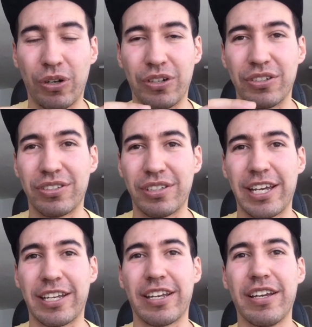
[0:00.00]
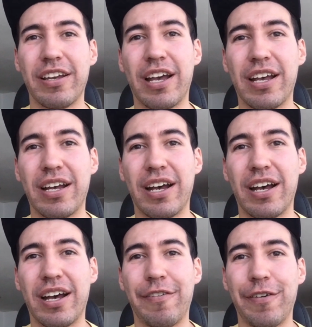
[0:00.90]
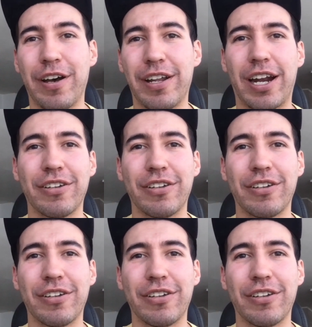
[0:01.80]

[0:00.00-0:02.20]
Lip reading: words like I